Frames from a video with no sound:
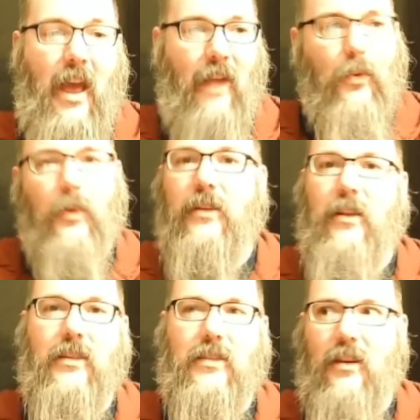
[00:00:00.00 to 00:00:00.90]
Everyone
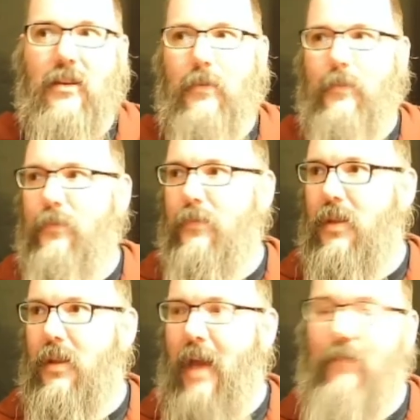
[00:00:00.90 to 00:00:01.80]
is gonna
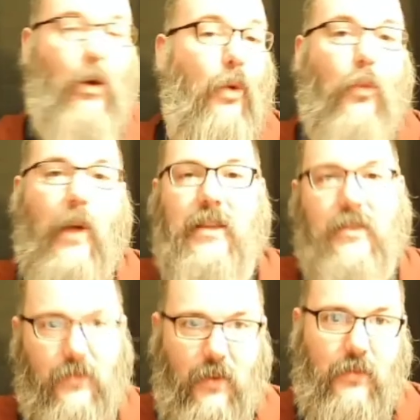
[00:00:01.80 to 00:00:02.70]
have their own ways
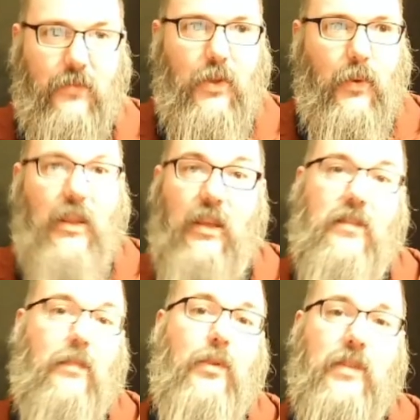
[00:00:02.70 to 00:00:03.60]
of doing
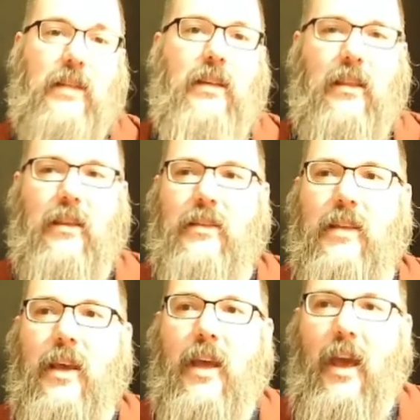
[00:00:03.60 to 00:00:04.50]
things and presenting things,
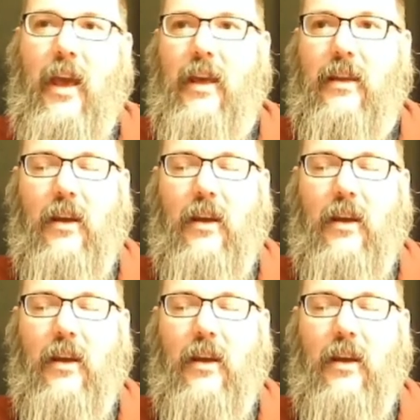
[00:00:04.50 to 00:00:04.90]
and